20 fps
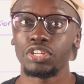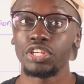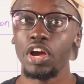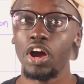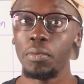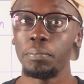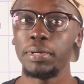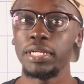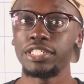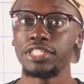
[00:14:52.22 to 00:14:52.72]

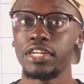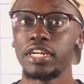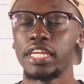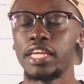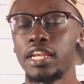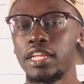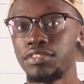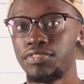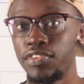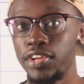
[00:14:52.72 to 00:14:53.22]
y'all be sure to
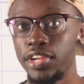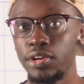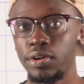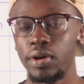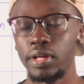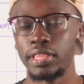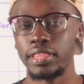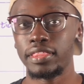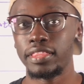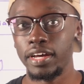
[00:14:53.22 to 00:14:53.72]
give this video
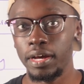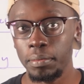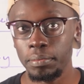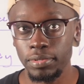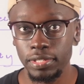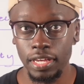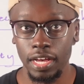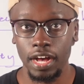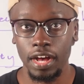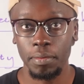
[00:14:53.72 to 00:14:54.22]
a thumbs
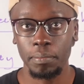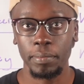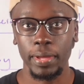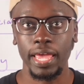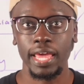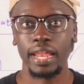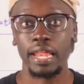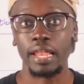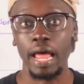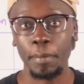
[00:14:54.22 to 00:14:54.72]
up,
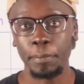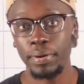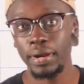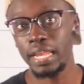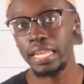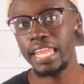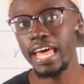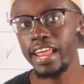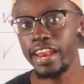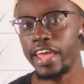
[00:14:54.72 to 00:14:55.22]
man. I put a
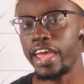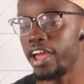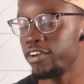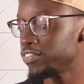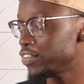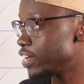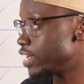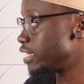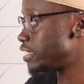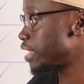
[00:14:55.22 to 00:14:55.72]
lot of
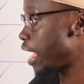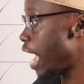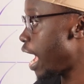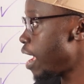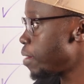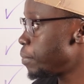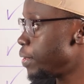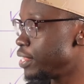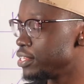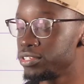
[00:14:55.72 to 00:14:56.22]
effort and
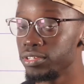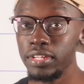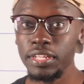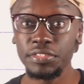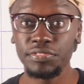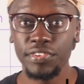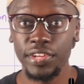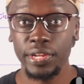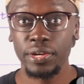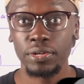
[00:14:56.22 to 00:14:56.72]
time into these
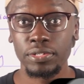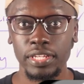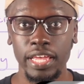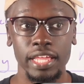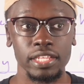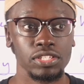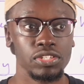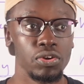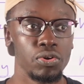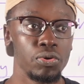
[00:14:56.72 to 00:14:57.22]
videos,
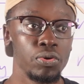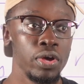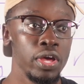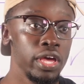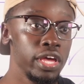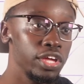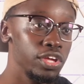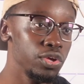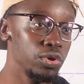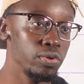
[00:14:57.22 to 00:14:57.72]
and so
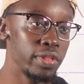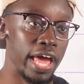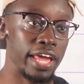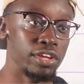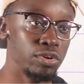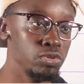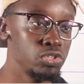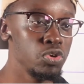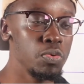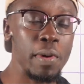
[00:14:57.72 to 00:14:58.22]
that
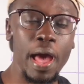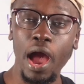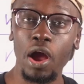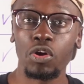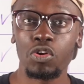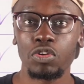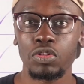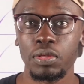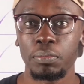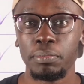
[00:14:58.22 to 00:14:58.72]
YouTube
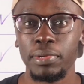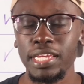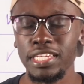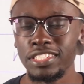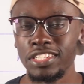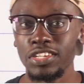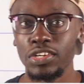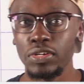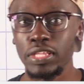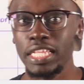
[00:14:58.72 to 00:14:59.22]
algorithm needs
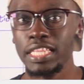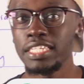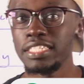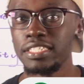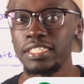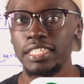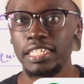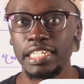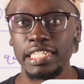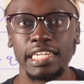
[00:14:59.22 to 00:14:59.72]
to know that this
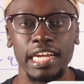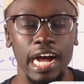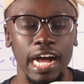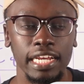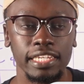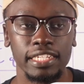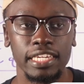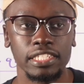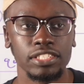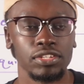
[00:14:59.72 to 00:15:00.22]
is good
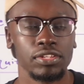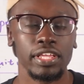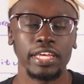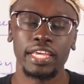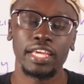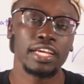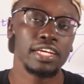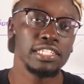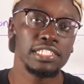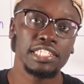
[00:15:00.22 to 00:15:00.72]
content so they
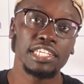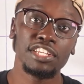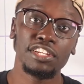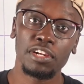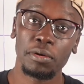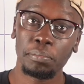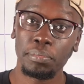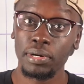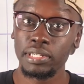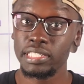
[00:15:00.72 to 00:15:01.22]
can continue
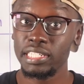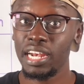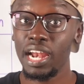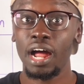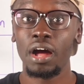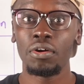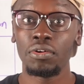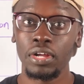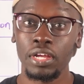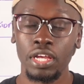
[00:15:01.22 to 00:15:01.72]
to push it
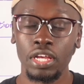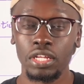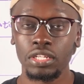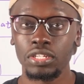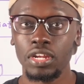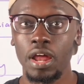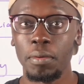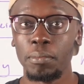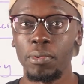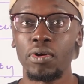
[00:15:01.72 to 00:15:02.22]
out
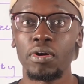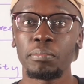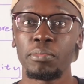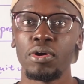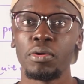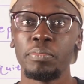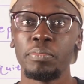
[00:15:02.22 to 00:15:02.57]
so that more and more